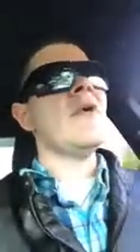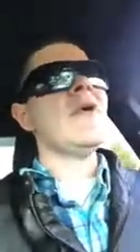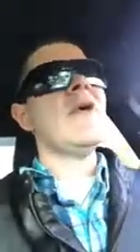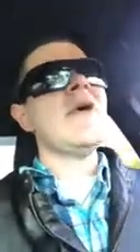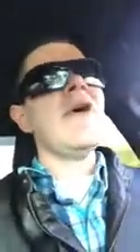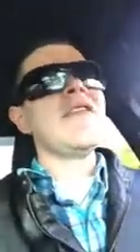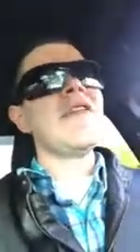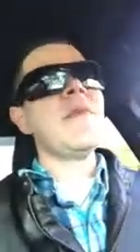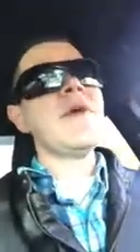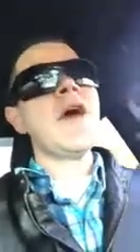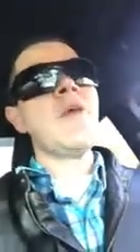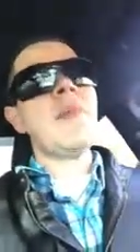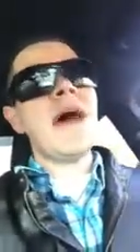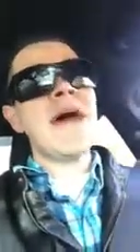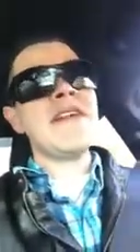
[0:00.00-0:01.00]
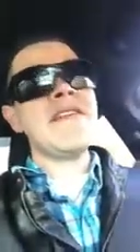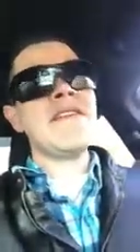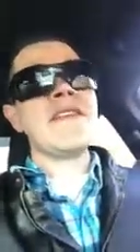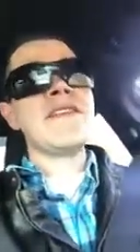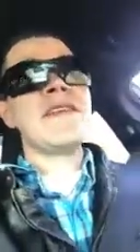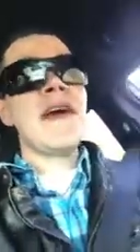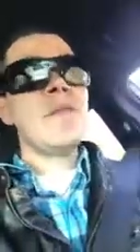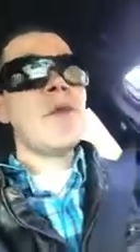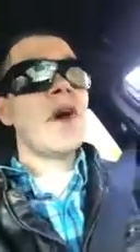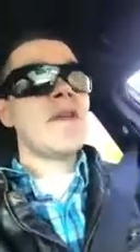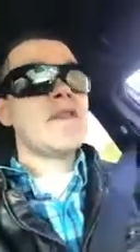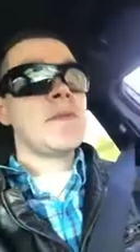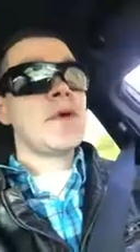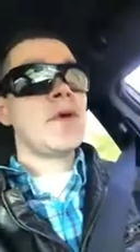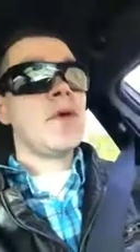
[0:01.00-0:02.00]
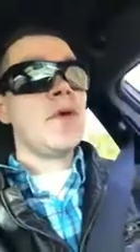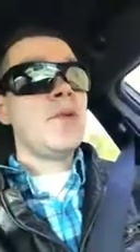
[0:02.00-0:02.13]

So we go back to the same hospital.